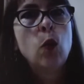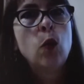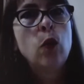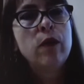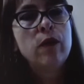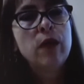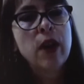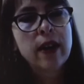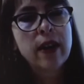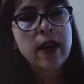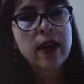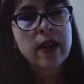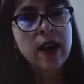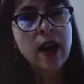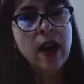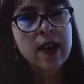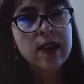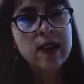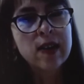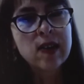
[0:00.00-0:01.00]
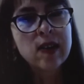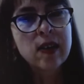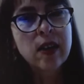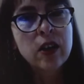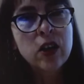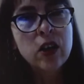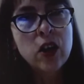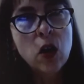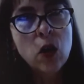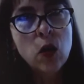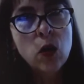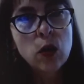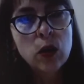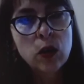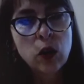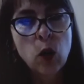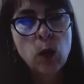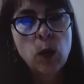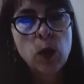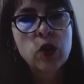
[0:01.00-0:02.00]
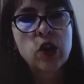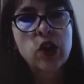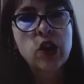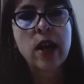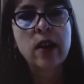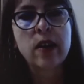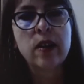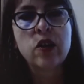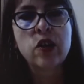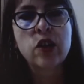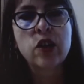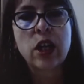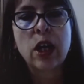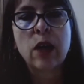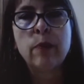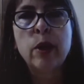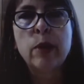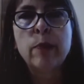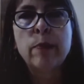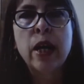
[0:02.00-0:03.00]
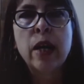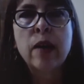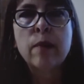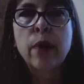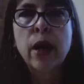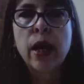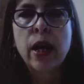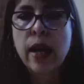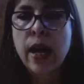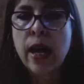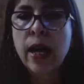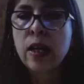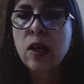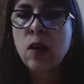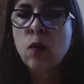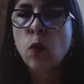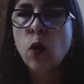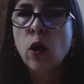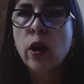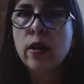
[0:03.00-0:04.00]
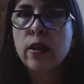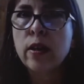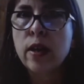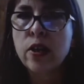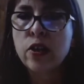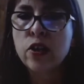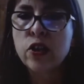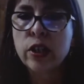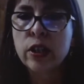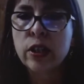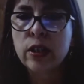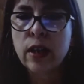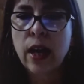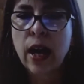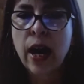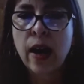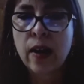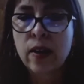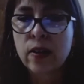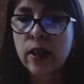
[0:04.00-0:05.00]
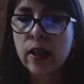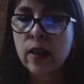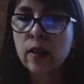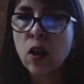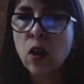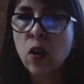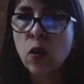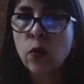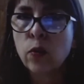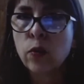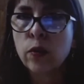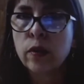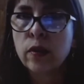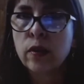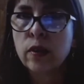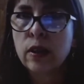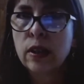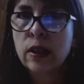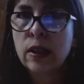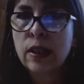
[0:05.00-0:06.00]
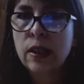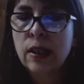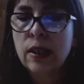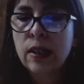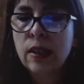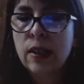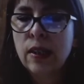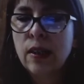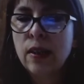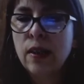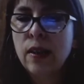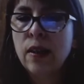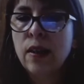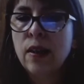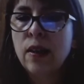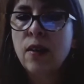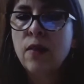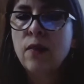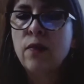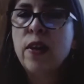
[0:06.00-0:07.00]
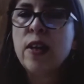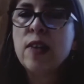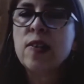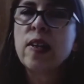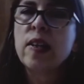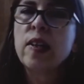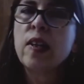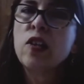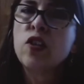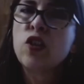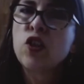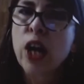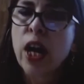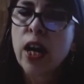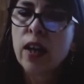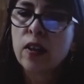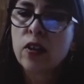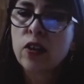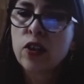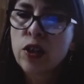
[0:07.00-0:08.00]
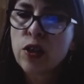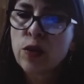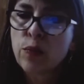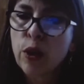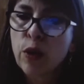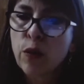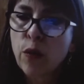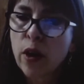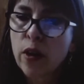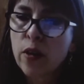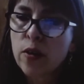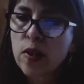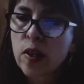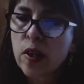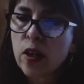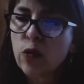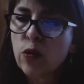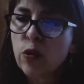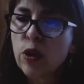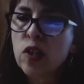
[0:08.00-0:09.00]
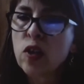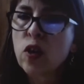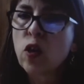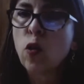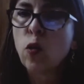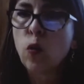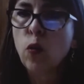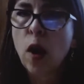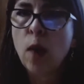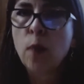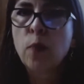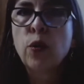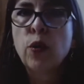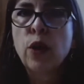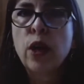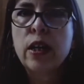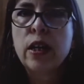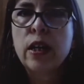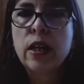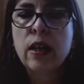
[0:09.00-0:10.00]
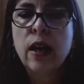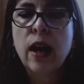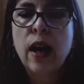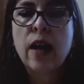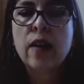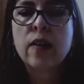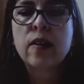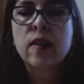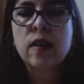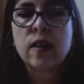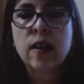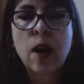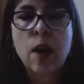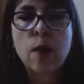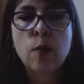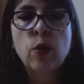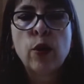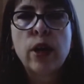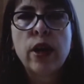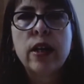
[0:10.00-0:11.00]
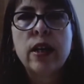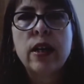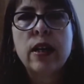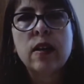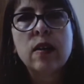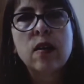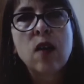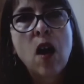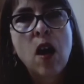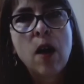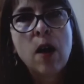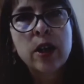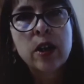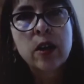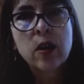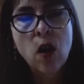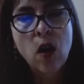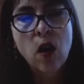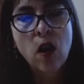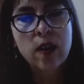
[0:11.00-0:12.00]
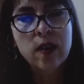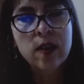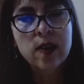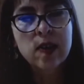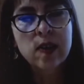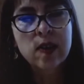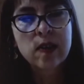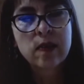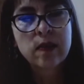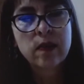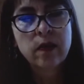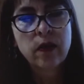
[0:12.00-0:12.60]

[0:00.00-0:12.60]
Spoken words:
We recognize that no global challenge can be met by any one nation acting alone. Facing these challenges requires countries cooperating and collaborating in common cause.